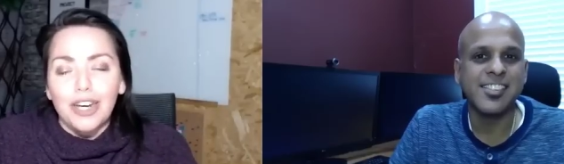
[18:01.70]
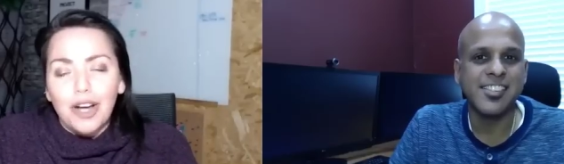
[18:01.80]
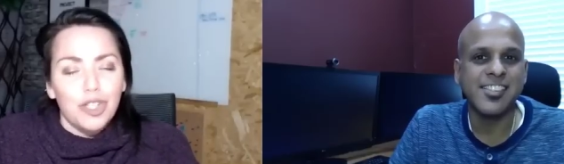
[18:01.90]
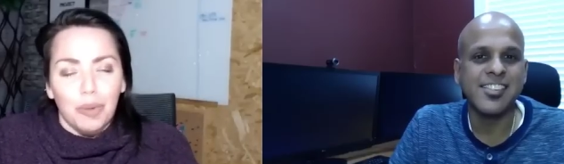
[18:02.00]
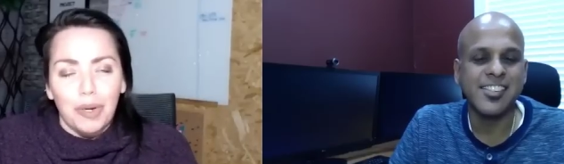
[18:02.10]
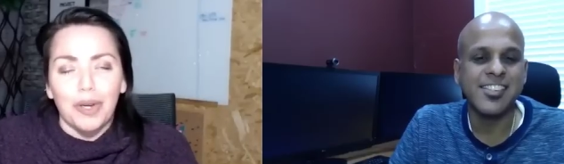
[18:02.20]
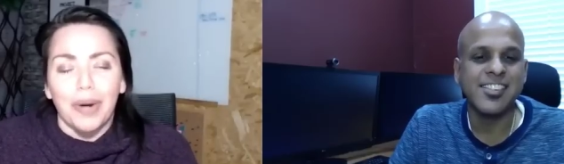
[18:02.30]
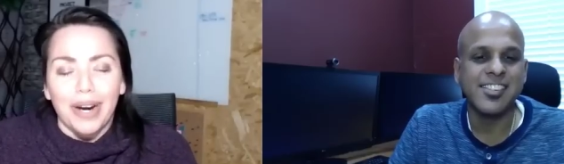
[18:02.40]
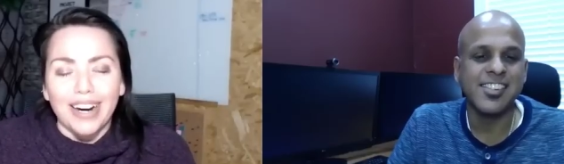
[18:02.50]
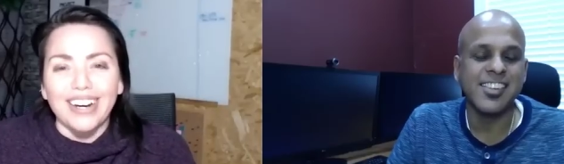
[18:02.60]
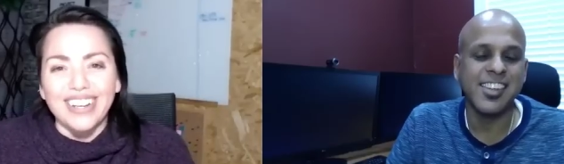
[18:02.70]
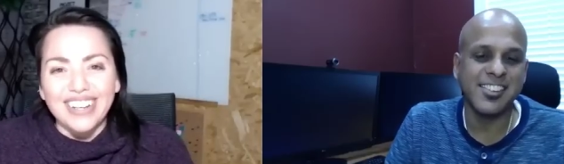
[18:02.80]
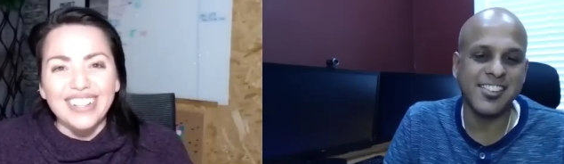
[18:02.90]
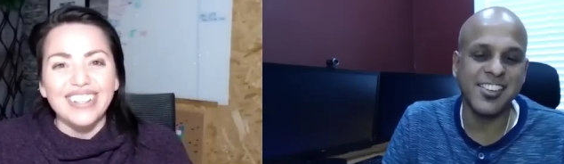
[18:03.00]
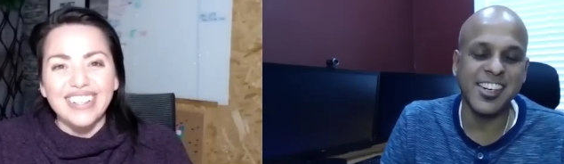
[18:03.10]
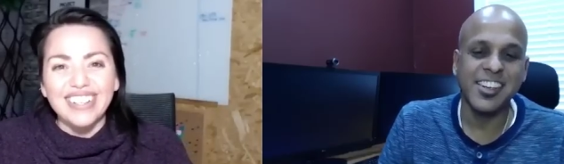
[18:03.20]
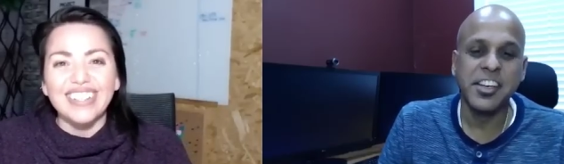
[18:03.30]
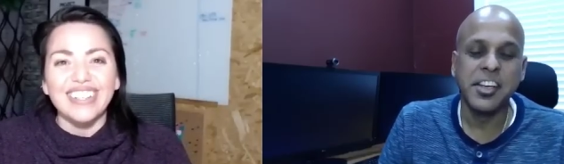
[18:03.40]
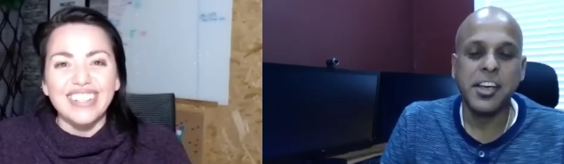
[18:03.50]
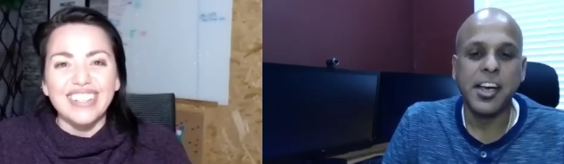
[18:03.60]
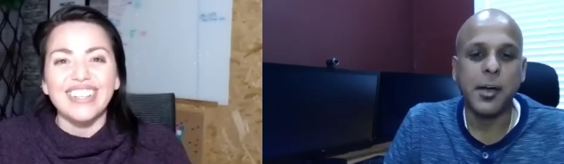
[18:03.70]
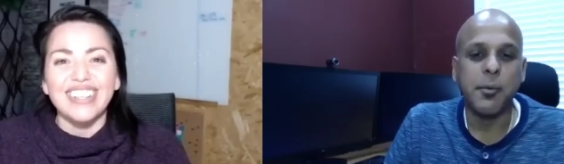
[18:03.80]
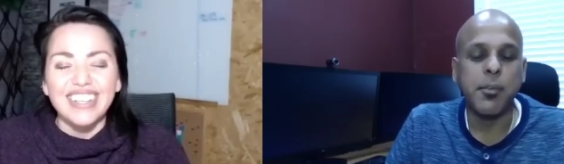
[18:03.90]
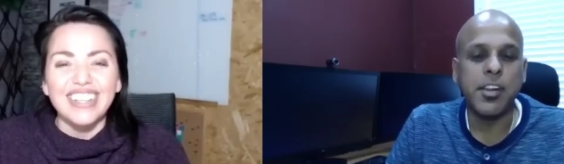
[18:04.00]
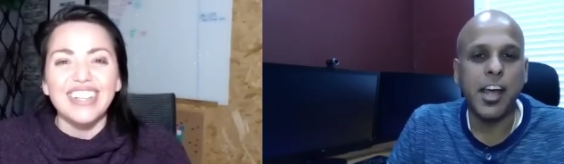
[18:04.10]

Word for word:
Speaker 1: entrepreneur that's great um,